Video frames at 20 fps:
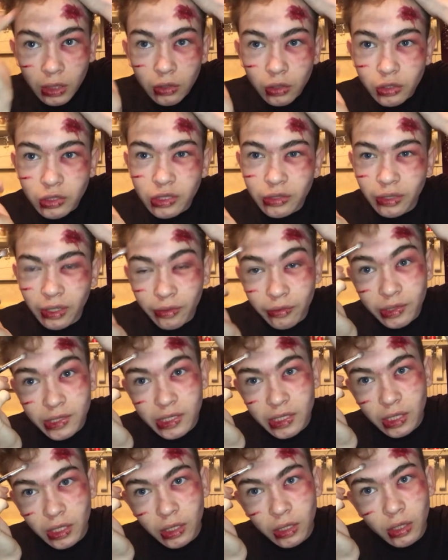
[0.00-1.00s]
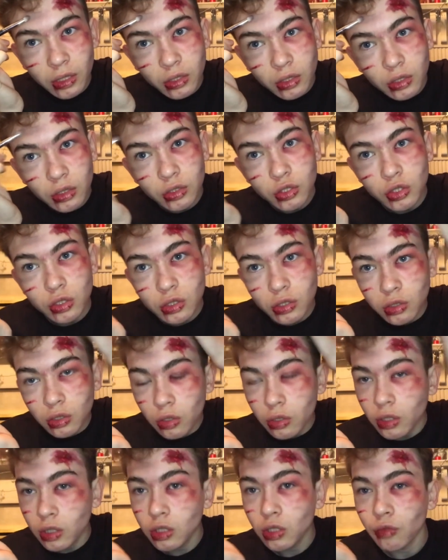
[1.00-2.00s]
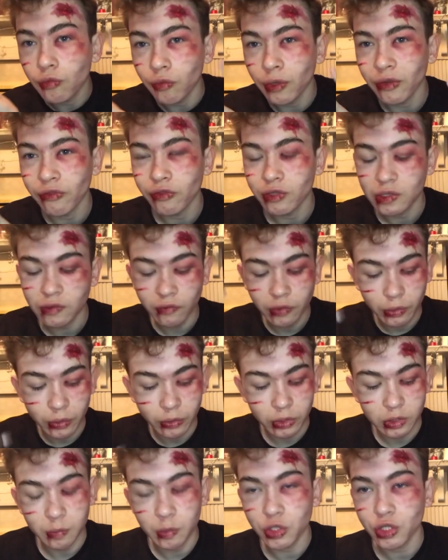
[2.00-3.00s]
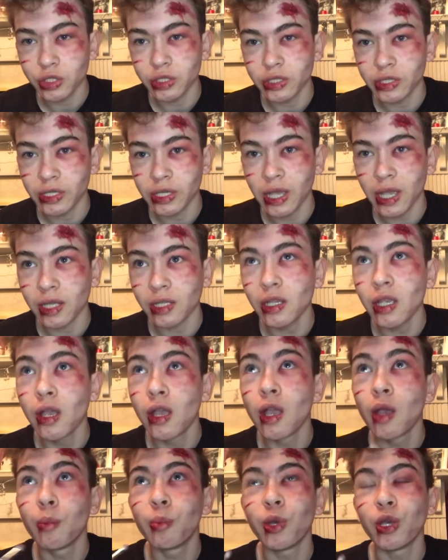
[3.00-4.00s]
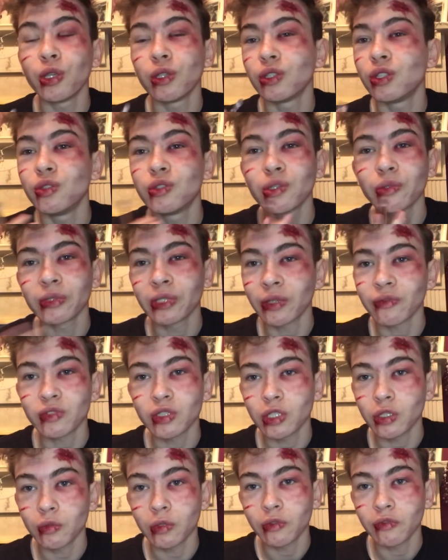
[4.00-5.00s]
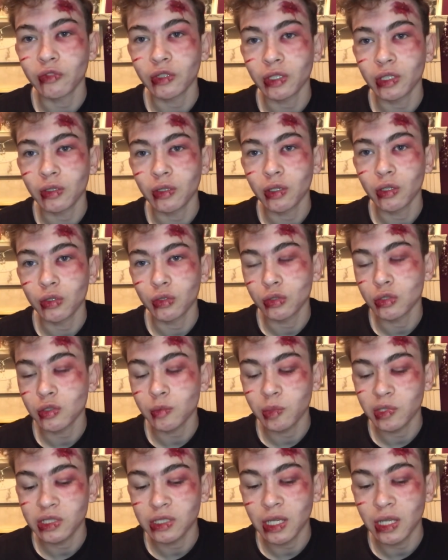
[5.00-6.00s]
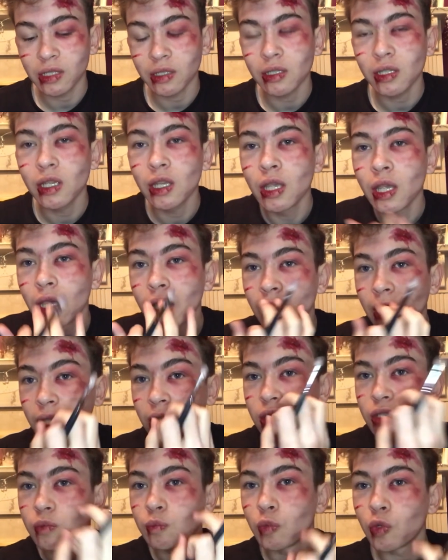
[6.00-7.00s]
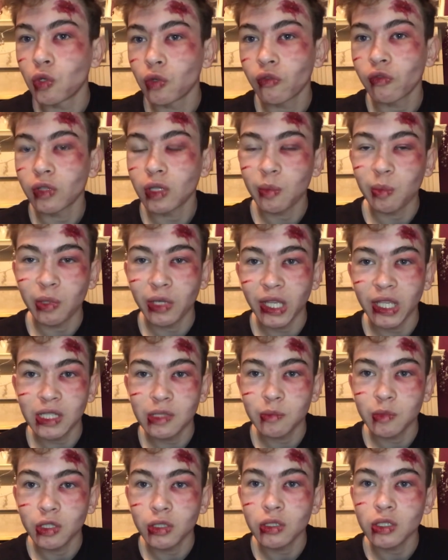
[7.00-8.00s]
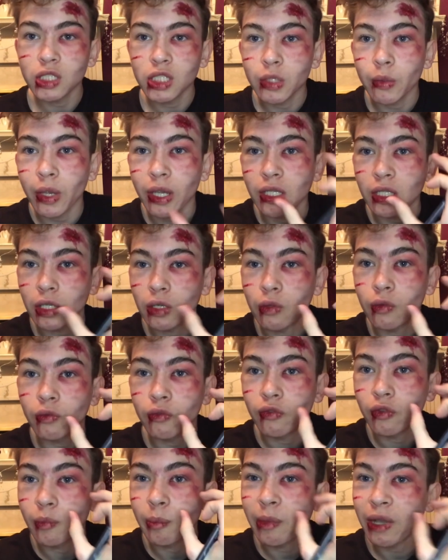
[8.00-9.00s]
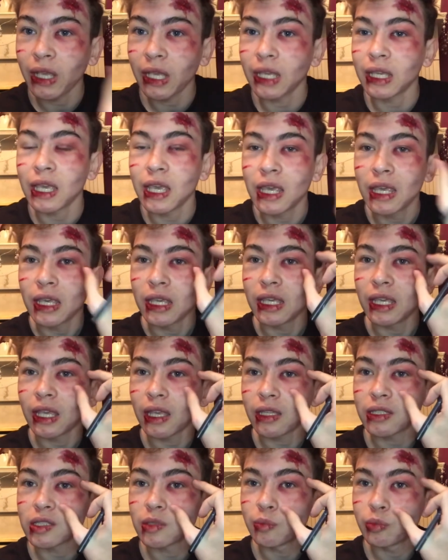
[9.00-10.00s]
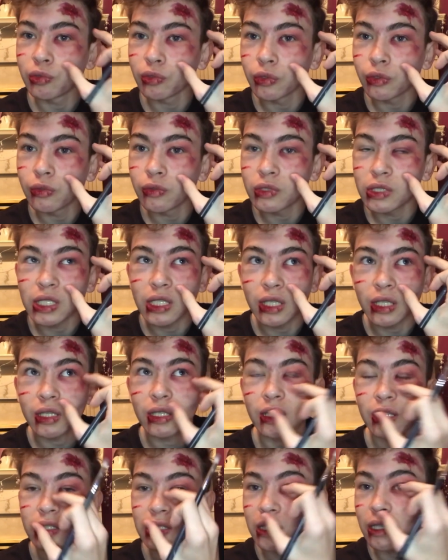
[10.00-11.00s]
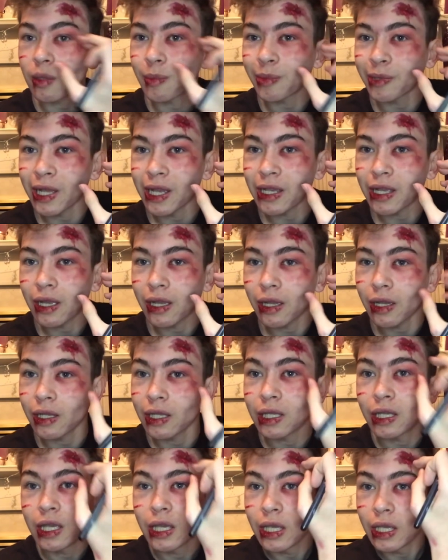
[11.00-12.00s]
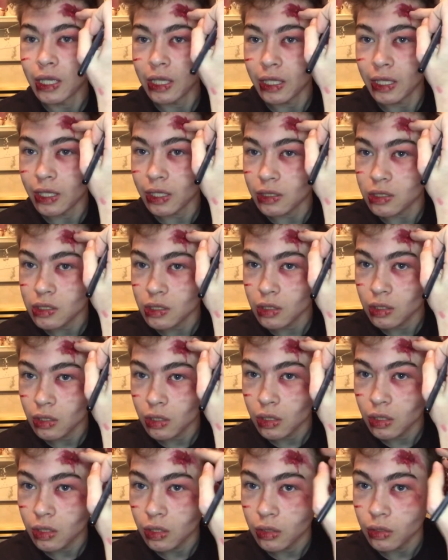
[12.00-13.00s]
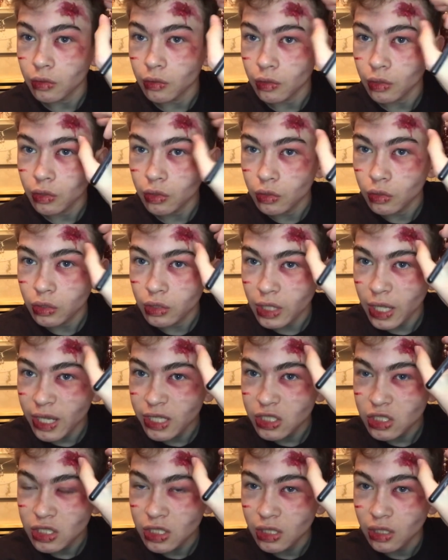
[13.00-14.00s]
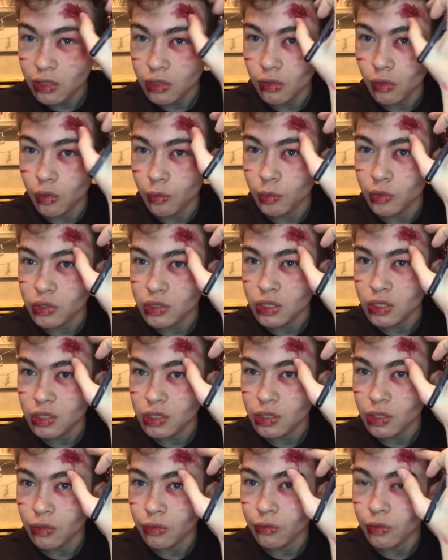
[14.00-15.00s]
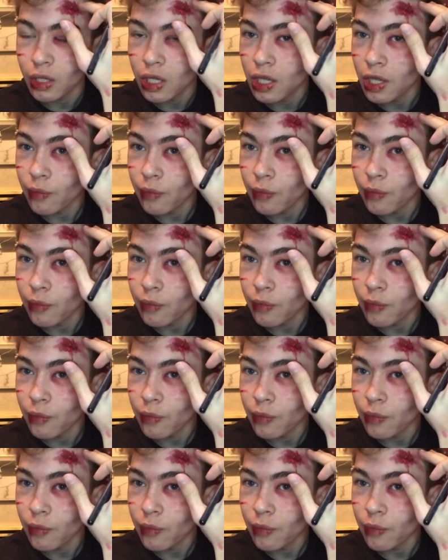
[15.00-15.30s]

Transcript: Also, I would say just look at your reference photo as much as you can, but you don't have to go off it 100%. It's more for the placement. So I knew for Mike, he has a bruise here, he has like a black eye, he has a gash here, almost as though